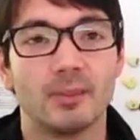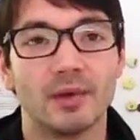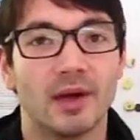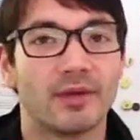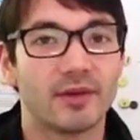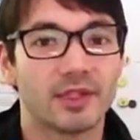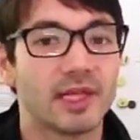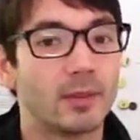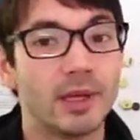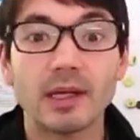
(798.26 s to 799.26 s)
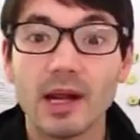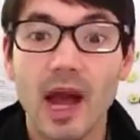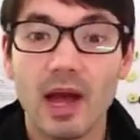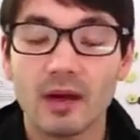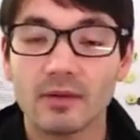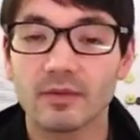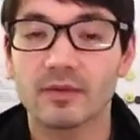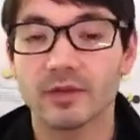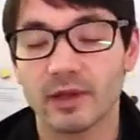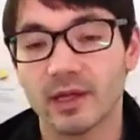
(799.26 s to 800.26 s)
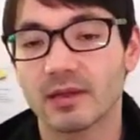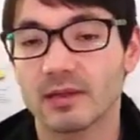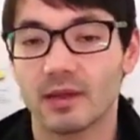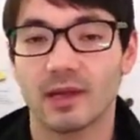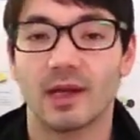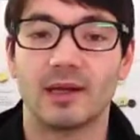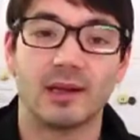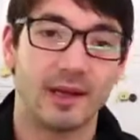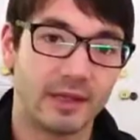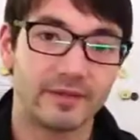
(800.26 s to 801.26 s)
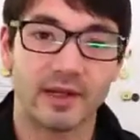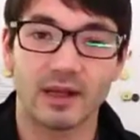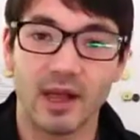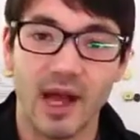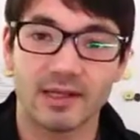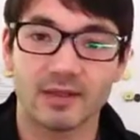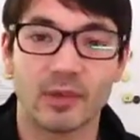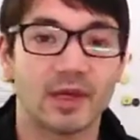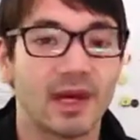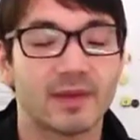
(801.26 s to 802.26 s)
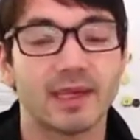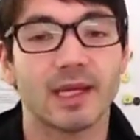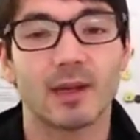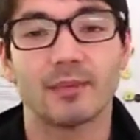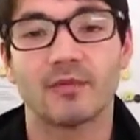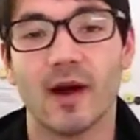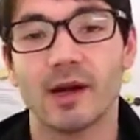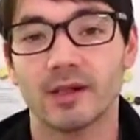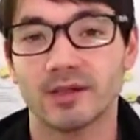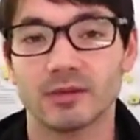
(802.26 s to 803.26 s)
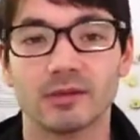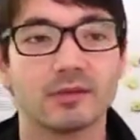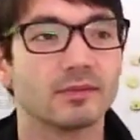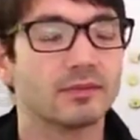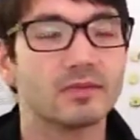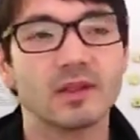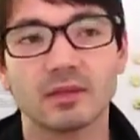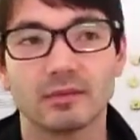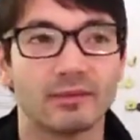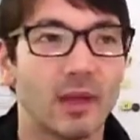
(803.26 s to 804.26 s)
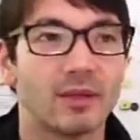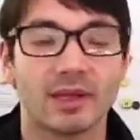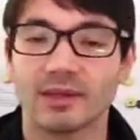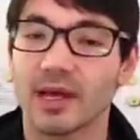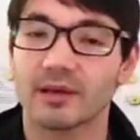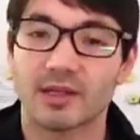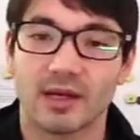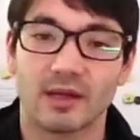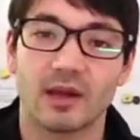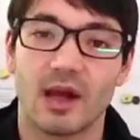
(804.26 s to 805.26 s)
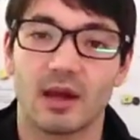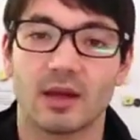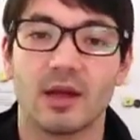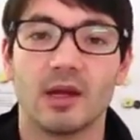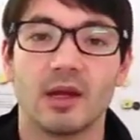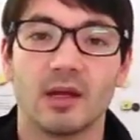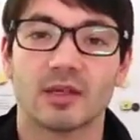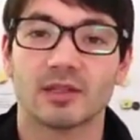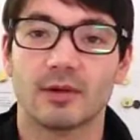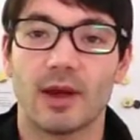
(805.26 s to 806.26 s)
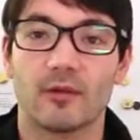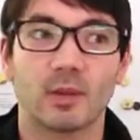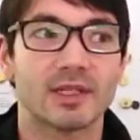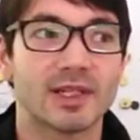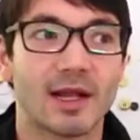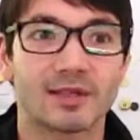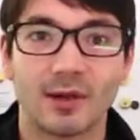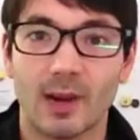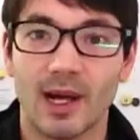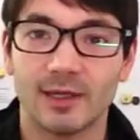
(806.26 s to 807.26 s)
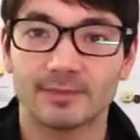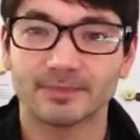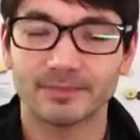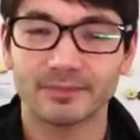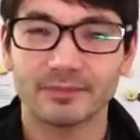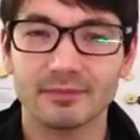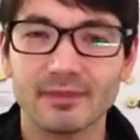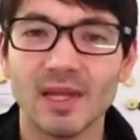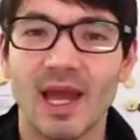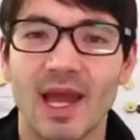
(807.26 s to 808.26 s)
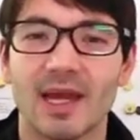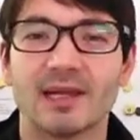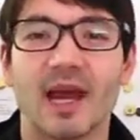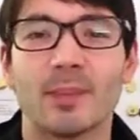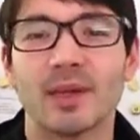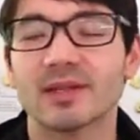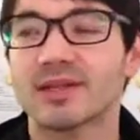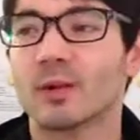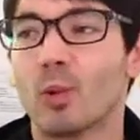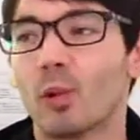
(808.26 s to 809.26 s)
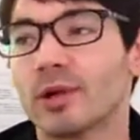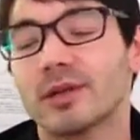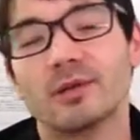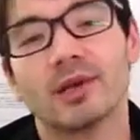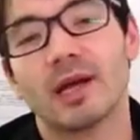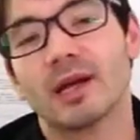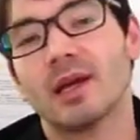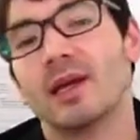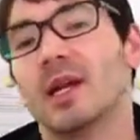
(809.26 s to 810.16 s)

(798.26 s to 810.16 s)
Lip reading: But on Thursday, we didn't have like an evening class, and we didn't have to get up Friday till maybe like 9 or 10 o'clock. So everyone decided to go out. And EPIK is going to warn you, like,